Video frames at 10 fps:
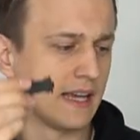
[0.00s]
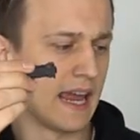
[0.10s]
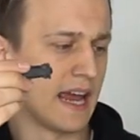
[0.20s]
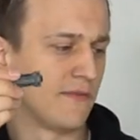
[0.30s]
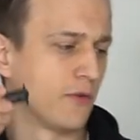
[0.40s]

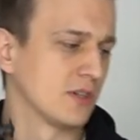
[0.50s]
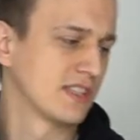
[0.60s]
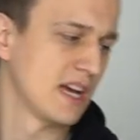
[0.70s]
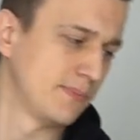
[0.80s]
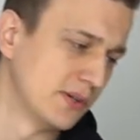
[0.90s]
And for
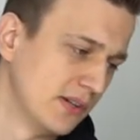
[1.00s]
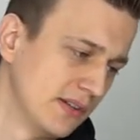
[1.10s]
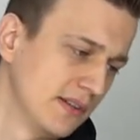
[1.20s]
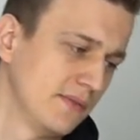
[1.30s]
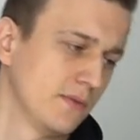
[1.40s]
example,
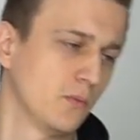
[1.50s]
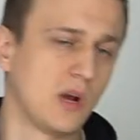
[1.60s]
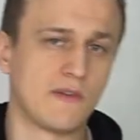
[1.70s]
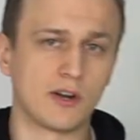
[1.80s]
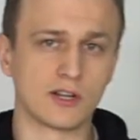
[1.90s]

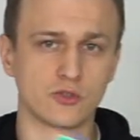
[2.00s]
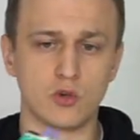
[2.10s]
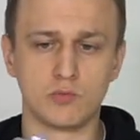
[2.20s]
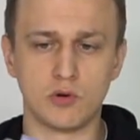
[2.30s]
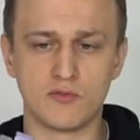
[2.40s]
we have our
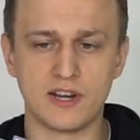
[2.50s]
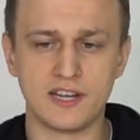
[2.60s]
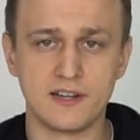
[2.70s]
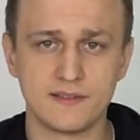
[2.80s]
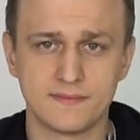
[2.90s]
control board right
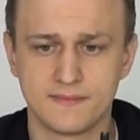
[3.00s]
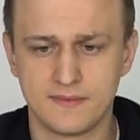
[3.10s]
here.